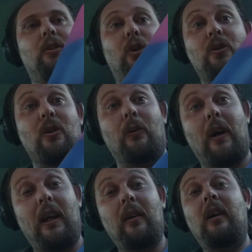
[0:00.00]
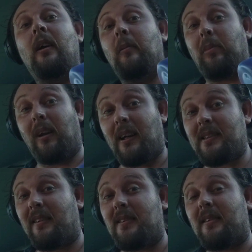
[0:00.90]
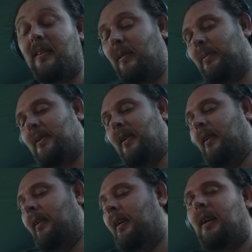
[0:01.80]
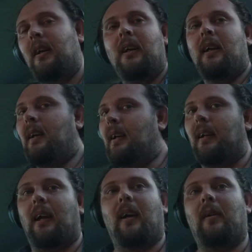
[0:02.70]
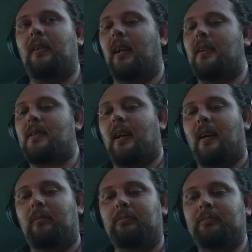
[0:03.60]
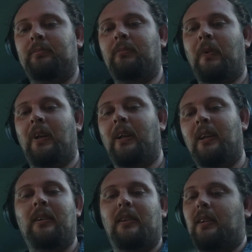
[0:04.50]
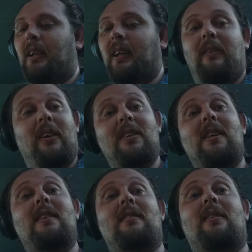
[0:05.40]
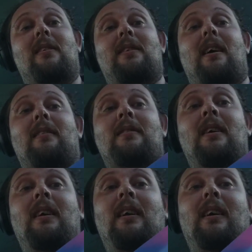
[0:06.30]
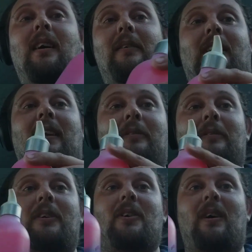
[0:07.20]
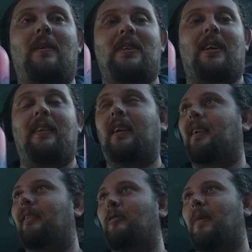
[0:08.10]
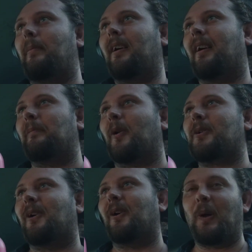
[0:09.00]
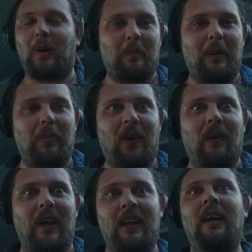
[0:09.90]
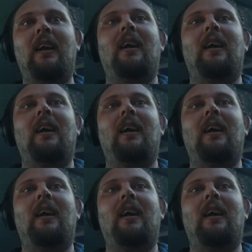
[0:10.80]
in the juice already, plus in the syrup. So, yeah, it's you can even use these in cocktails. I've done that a few times, I think. I remember. I'm not sure. I got a bit blurry.